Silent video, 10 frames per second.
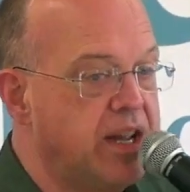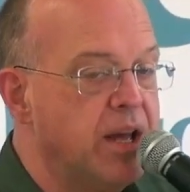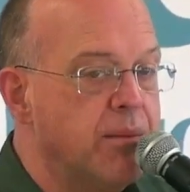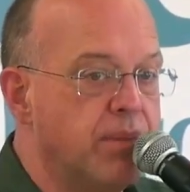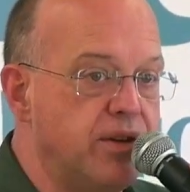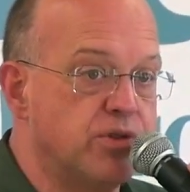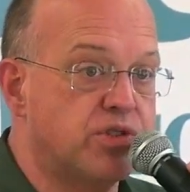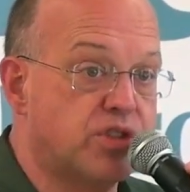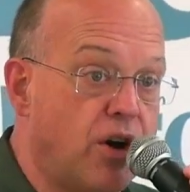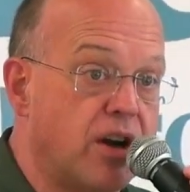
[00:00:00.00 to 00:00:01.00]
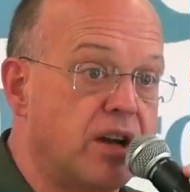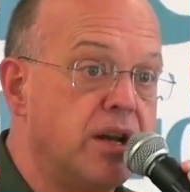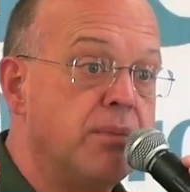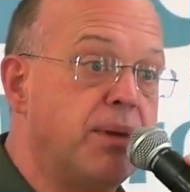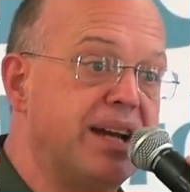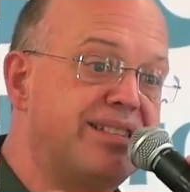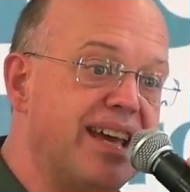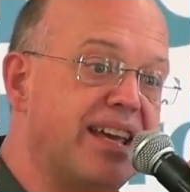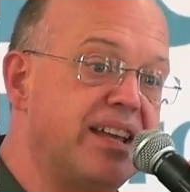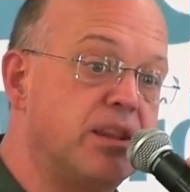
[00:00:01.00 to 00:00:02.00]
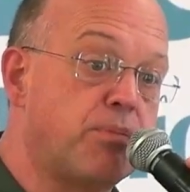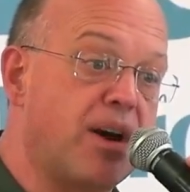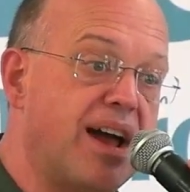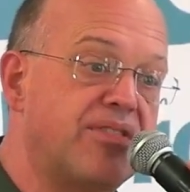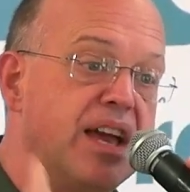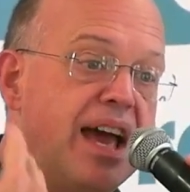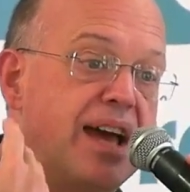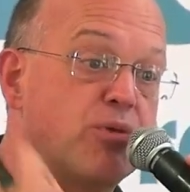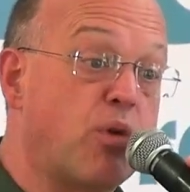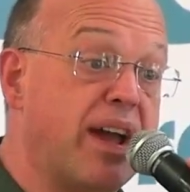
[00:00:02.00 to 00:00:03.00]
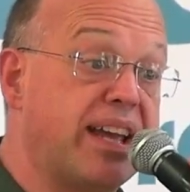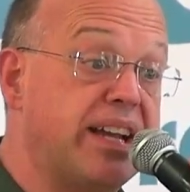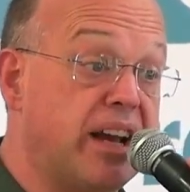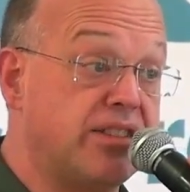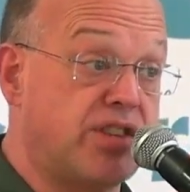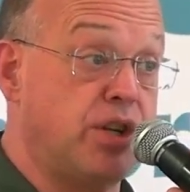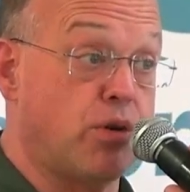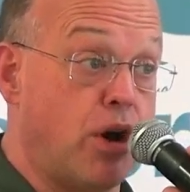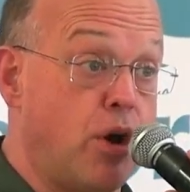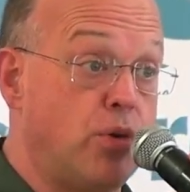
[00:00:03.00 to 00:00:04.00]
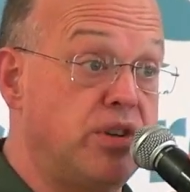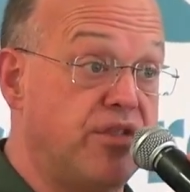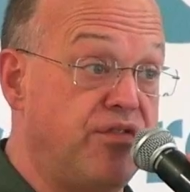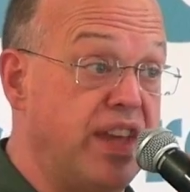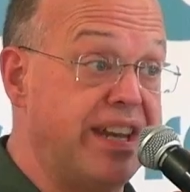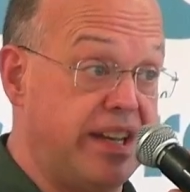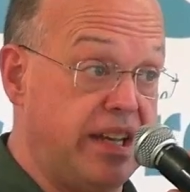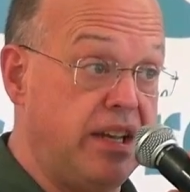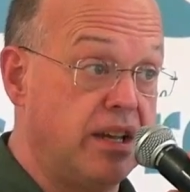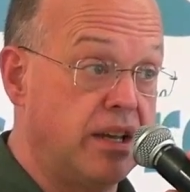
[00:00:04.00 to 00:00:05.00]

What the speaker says: But you start by taking the breath and recognizing your own divinity,